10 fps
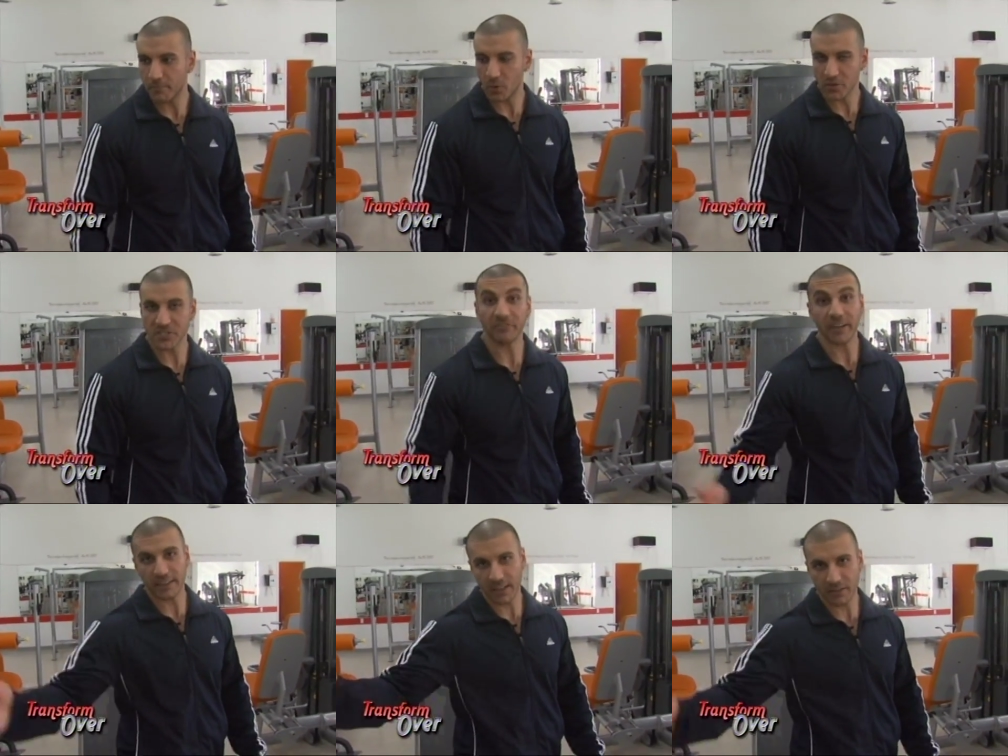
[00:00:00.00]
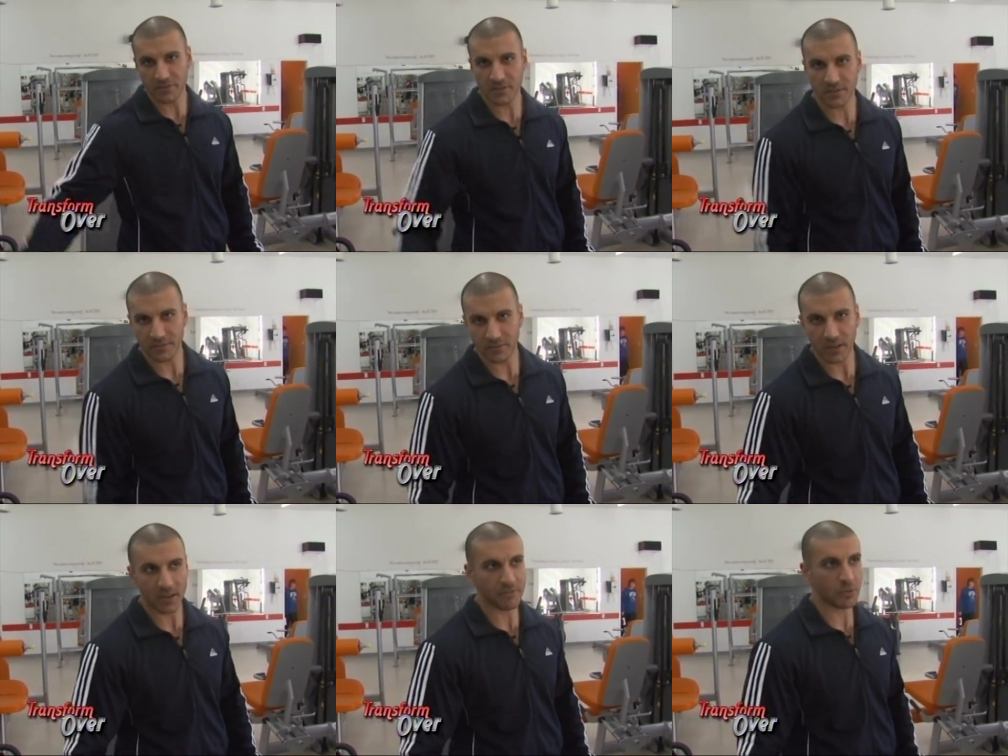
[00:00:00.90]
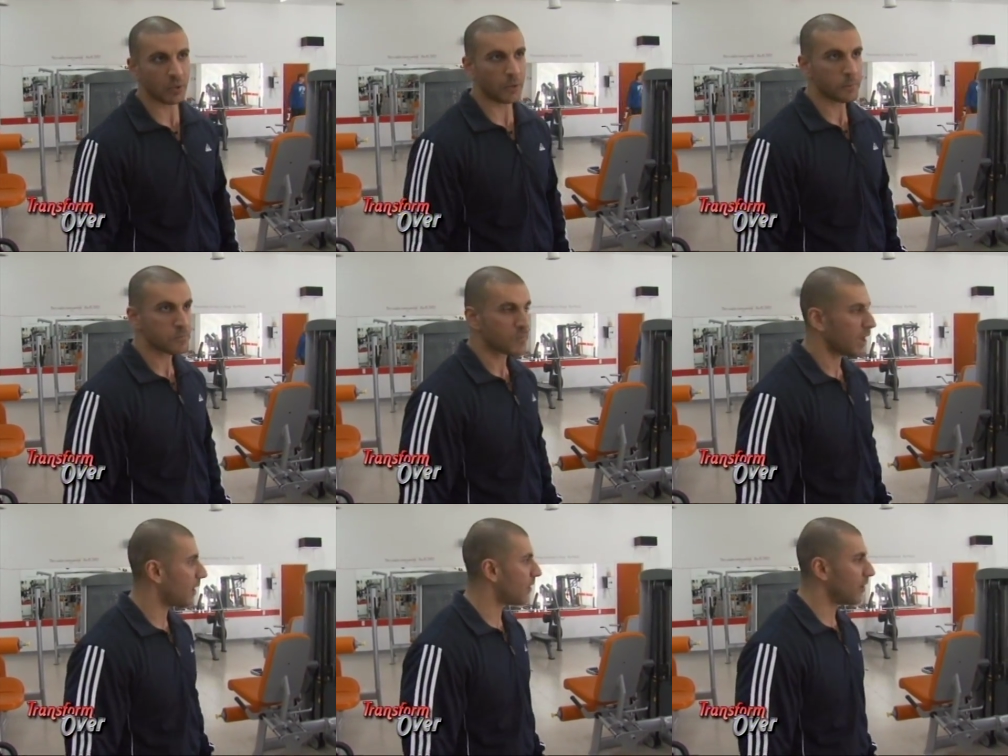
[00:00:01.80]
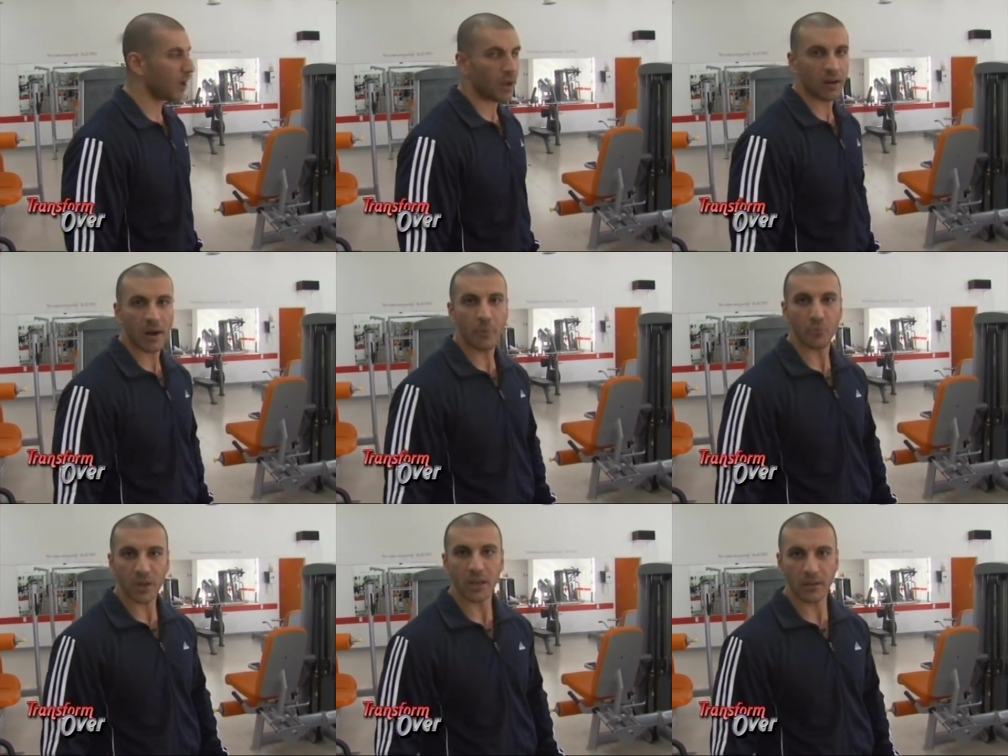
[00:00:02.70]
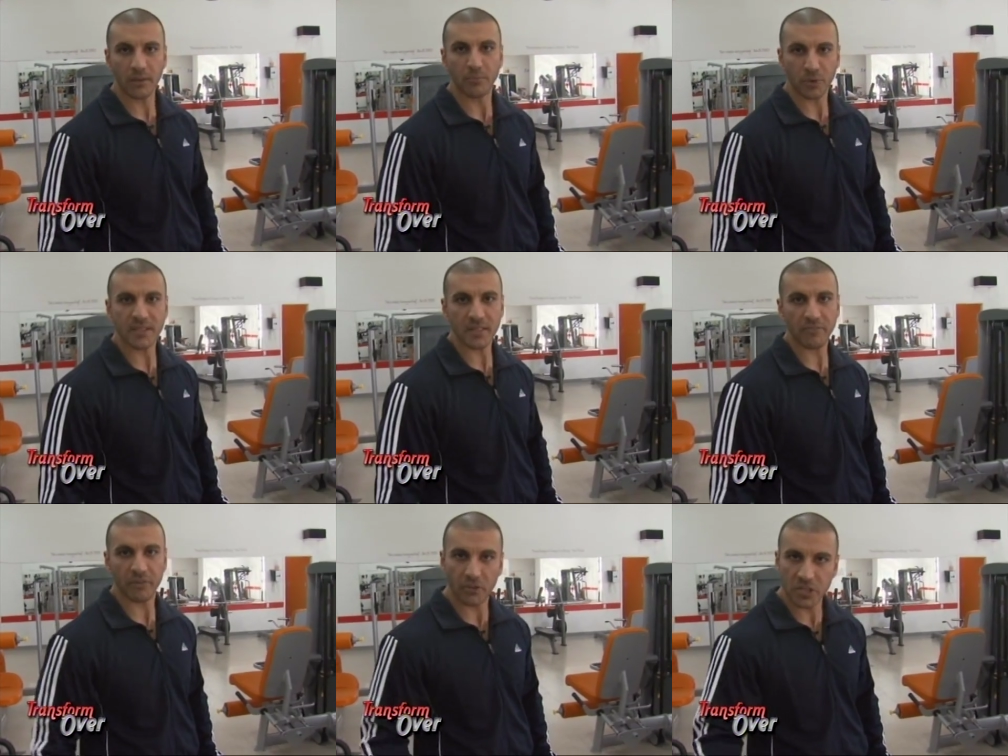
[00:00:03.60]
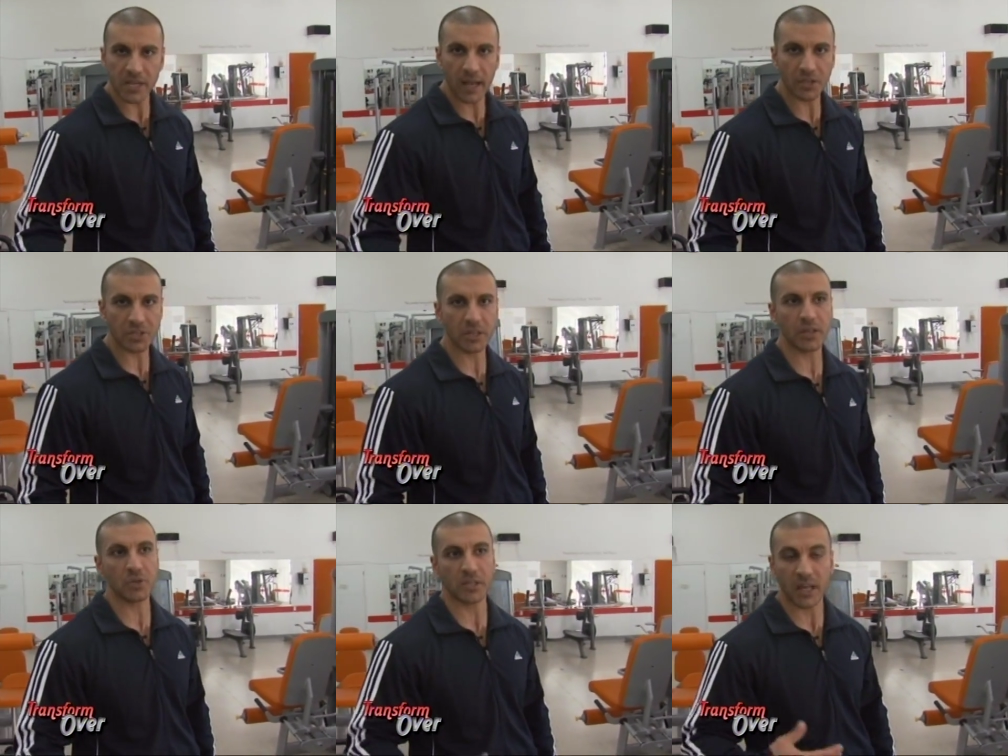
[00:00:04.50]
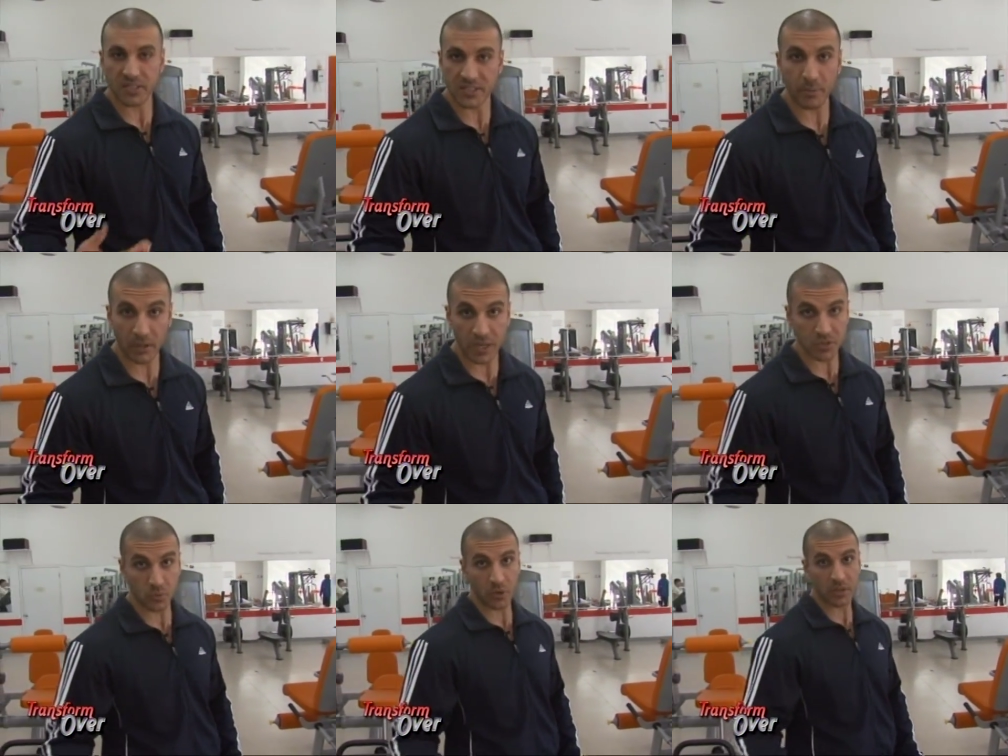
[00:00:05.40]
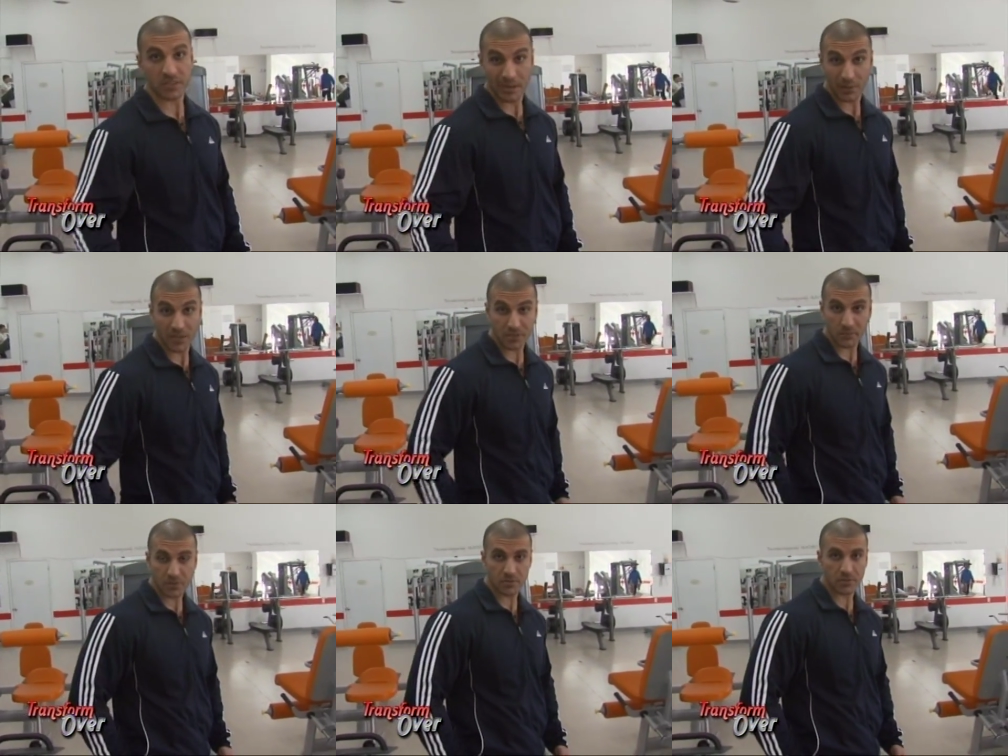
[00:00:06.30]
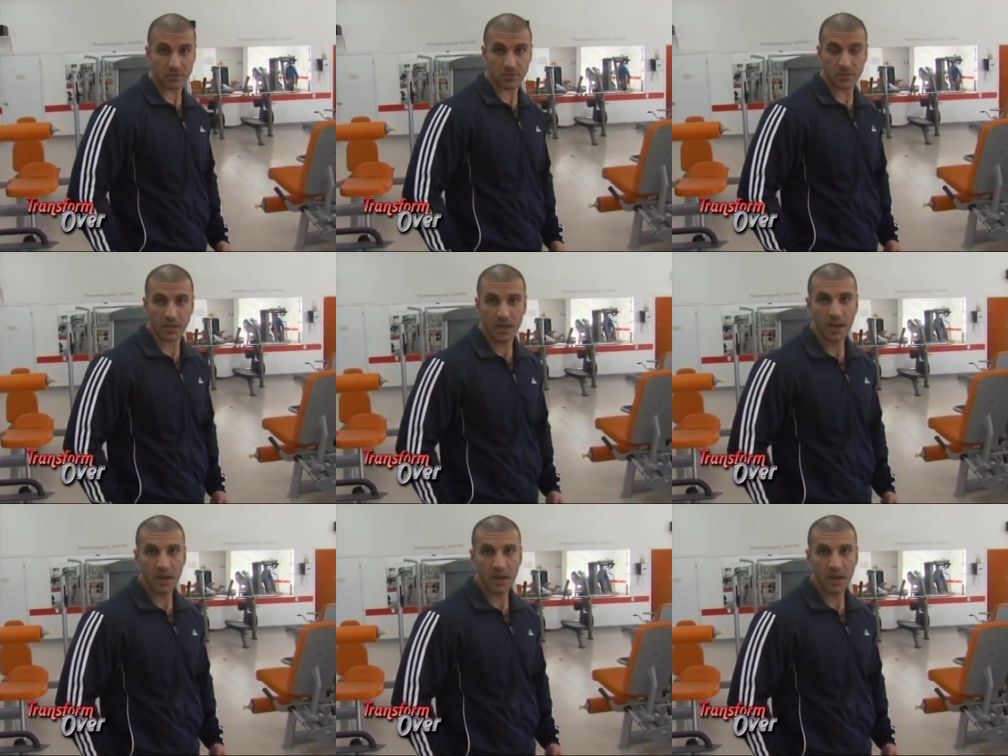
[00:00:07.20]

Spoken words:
or stiff leg deadlifts, if you will, are pretty tough. They're very challenging. They use a lot of stabilizer work, stabilizer muscles,